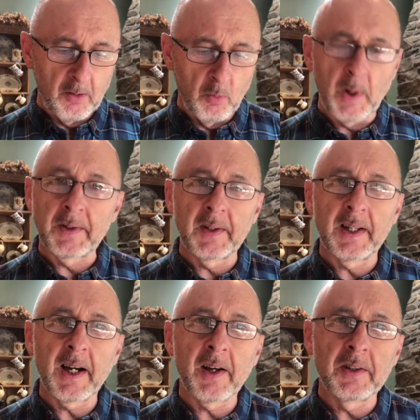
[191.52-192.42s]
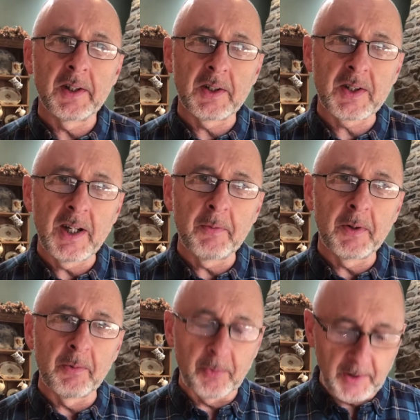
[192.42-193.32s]
whether they are the
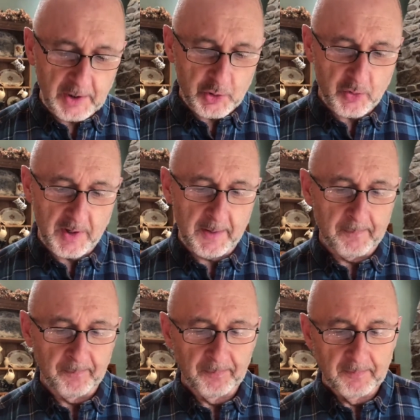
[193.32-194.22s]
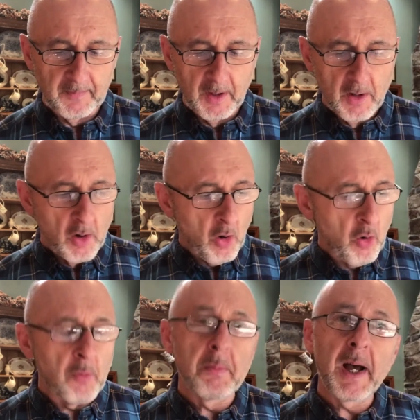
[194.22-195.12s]
deceiving fig tree
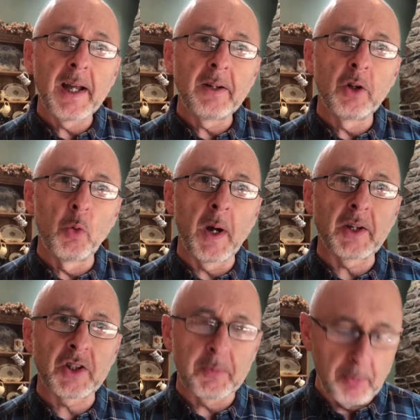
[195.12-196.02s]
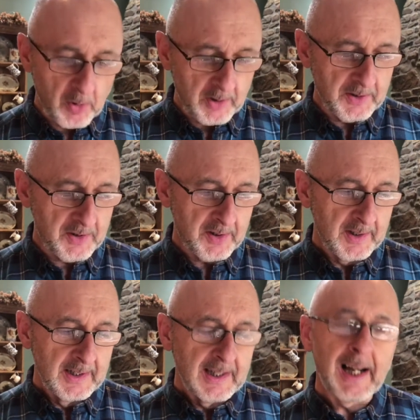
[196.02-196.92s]
or men who exploit
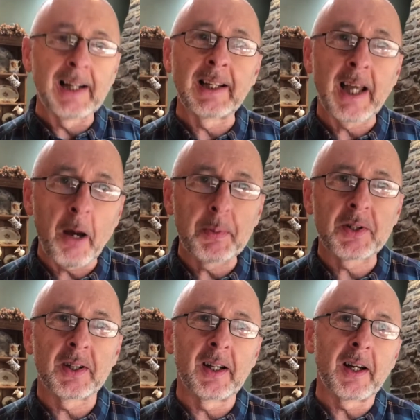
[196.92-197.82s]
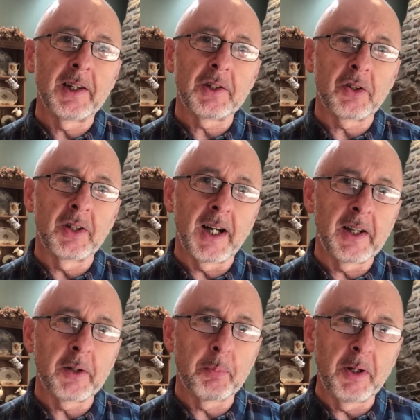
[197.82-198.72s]
and capitalize on
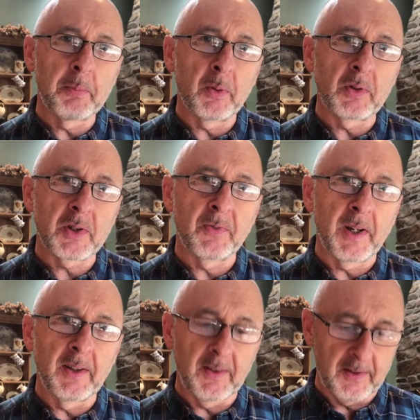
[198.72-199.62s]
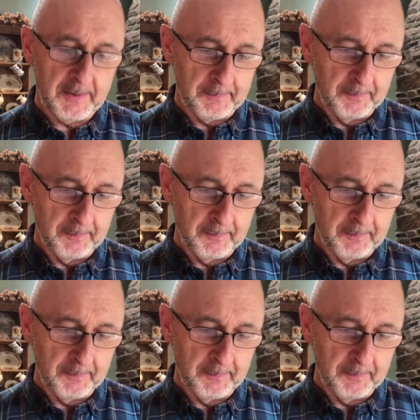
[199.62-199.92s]
other people's faith.